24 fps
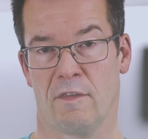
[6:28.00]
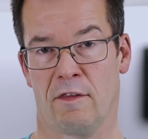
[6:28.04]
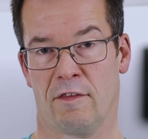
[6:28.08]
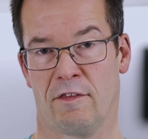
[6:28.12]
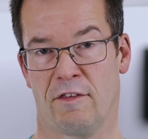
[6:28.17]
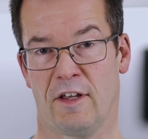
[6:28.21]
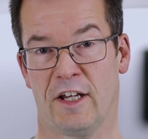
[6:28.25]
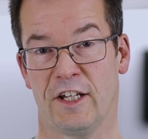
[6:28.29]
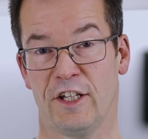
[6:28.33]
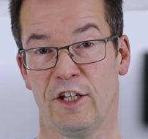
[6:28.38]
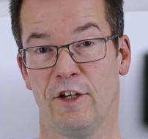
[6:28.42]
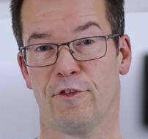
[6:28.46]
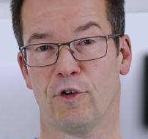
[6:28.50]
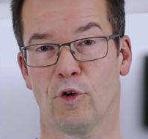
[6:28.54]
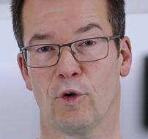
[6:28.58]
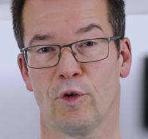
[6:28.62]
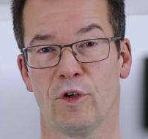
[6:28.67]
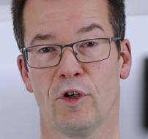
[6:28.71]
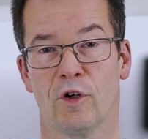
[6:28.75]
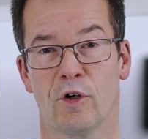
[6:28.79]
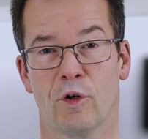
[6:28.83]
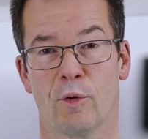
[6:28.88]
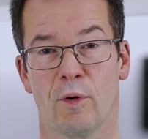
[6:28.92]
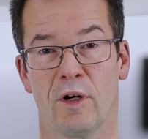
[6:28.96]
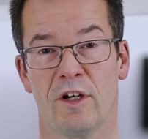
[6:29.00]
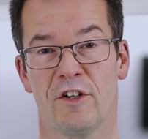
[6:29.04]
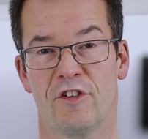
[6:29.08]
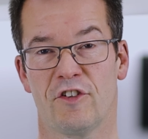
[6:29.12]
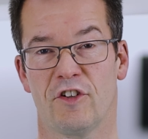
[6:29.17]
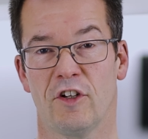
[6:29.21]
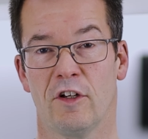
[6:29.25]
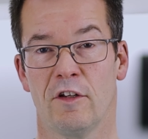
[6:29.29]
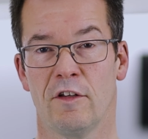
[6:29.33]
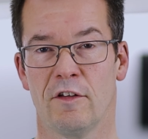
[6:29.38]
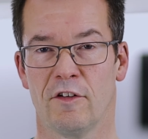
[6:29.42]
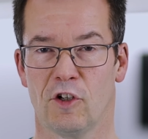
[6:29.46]
Thank you for all your
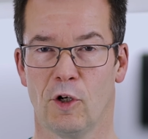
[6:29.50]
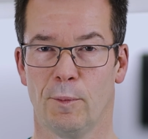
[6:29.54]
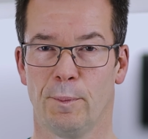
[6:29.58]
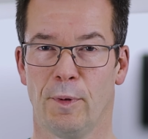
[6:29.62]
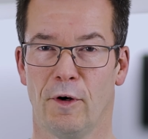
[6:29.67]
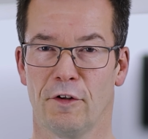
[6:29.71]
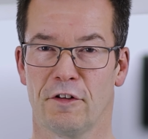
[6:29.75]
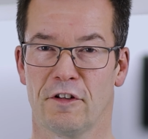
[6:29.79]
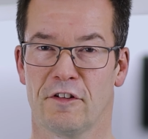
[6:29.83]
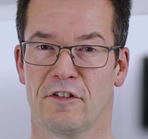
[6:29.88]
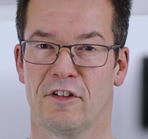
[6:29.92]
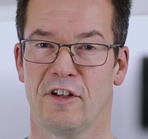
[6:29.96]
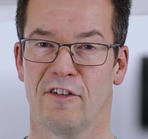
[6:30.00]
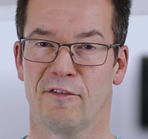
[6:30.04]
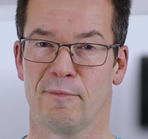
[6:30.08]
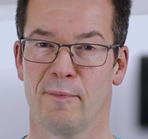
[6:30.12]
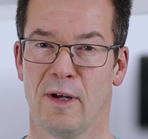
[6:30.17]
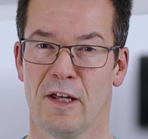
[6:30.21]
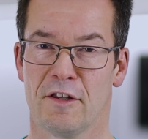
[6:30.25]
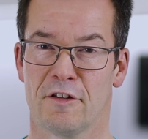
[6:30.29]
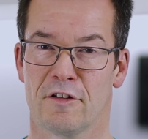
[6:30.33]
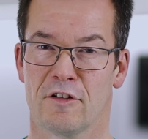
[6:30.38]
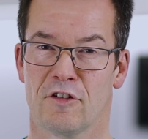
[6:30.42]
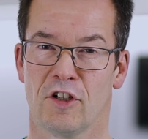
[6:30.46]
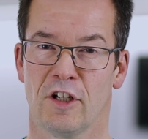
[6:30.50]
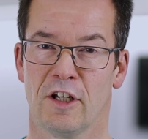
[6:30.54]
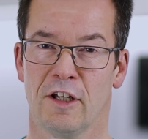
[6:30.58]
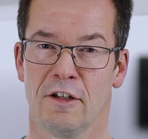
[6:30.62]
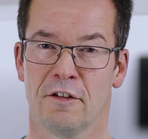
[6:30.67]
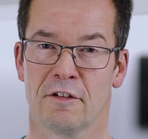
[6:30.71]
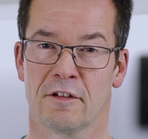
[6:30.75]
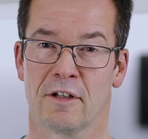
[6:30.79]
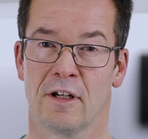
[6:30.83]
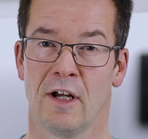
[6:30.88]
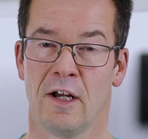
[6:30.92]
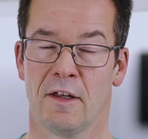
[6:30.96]
questions, your positive
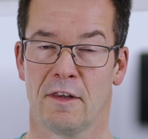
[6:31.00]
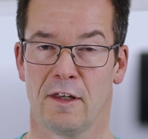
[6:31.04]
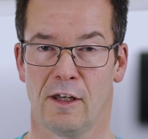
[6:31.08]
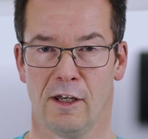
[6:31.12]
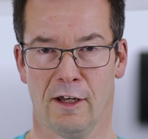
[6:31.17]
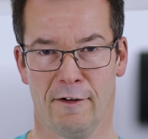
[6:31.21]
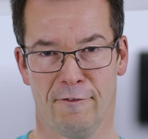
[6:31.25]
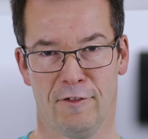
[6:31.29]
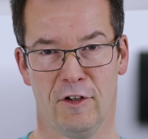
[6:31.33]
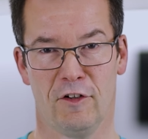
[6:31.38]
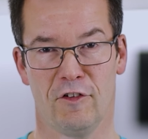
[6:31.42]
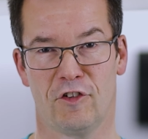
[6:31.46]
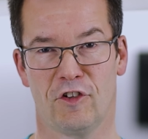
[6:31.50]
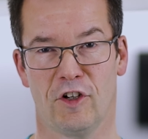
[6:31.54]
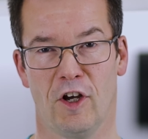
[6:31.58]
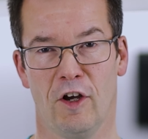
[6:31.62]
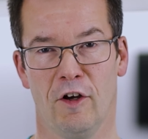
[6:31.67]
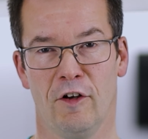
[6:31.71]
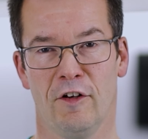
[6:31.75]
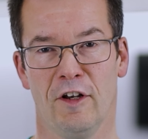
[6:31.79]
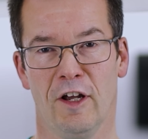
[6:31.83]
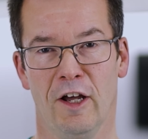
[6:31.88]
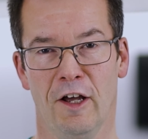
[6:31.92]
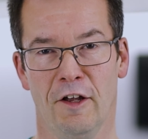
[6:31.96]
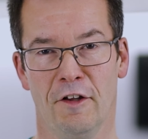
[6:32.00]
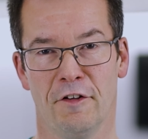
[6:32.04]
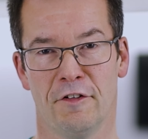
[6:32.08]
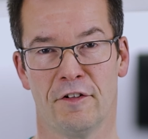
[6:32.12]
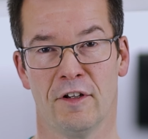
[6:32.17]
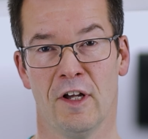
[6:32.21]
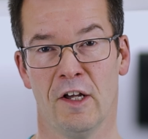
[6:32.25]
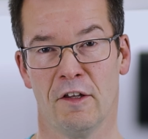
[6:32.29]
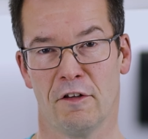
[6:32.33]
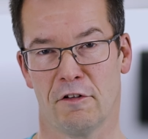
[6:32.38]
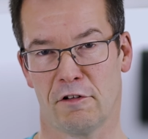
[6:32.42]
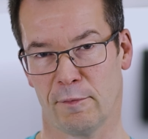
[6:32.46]
messages, the love you've shown us,
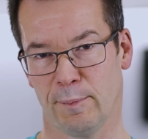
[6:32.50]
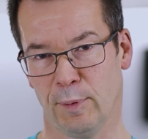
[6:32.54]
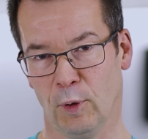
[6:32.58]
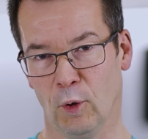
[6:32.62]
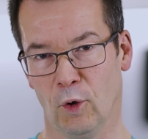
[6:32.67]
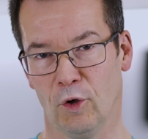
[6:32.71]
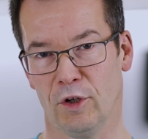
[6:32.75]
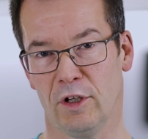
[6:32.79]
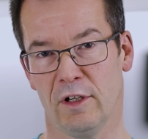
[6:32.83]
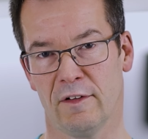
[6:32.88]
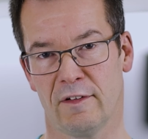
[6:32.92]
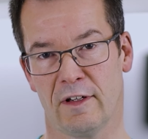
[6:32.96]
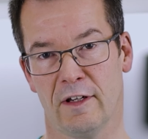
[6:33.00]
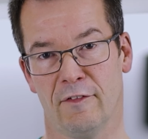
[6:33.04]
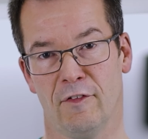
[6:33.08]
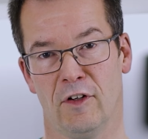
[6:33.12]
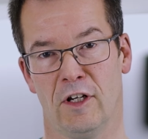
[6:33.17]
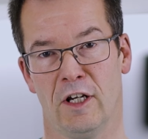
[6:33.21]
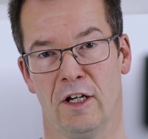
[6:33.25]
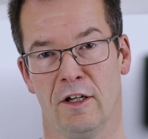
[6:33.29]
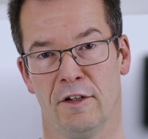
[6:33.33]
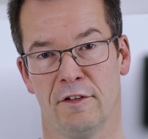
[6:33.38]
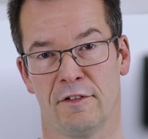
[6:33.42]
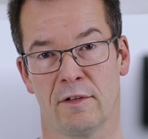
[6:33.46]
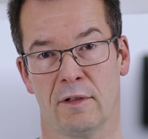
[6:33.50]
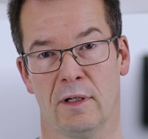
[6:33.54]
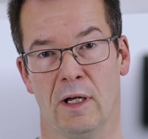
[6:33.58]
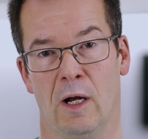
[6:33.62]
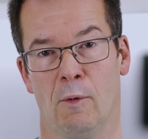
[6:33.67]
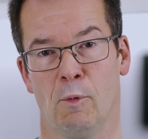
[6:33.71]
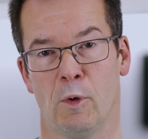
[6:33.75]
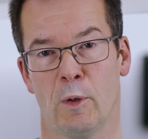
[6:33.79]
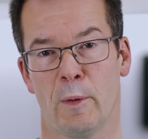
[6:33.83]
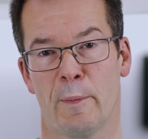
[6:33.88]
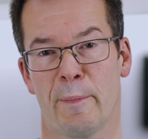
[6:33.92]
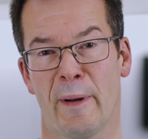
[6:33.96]
the support you've given us,
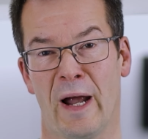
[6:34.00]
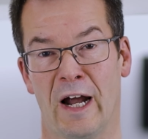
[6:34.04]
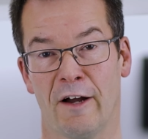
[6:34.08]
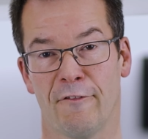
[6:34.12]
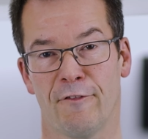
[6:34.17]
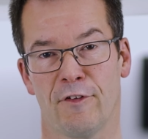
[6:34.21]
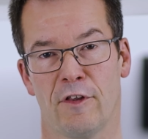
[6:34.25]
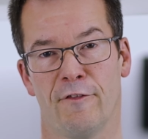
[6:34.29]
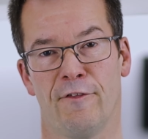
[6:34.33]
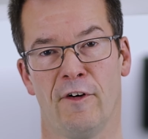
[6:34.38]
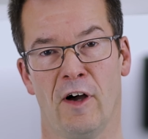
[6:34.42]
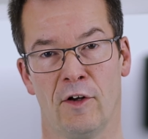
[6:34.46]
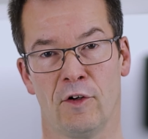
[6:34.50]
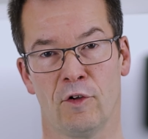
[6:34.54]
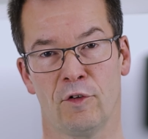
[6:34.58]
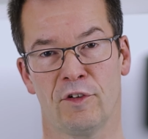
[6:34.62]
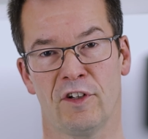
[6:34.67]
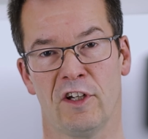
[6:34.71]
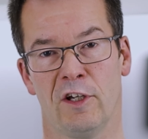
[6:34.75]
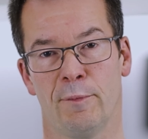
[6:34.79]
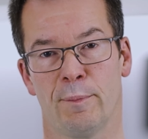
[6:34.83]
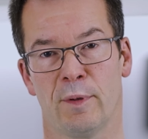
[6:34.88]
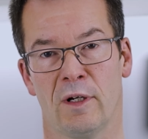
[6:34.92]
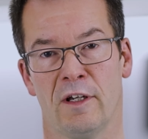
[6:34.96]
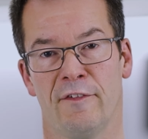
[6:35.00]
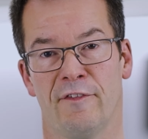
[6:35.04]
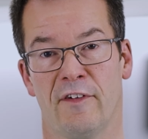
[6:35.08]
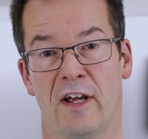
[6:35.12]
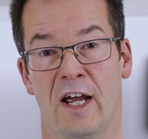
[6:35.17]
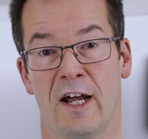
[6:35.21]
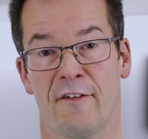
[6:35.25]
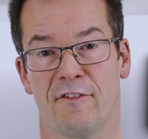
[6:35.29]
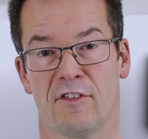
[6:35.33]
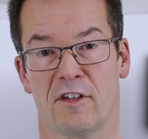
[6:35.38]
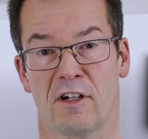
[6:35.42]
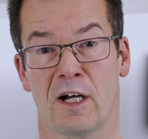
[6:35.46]
and we'll be back for the final debrief
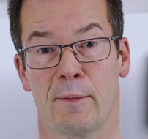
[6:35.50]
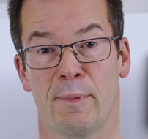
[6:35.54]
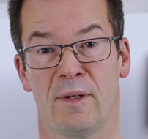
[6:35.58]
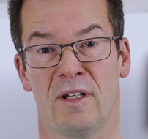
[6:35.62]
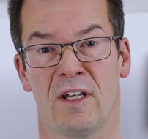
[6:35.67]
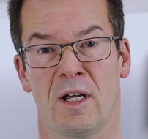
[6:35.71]
after Abu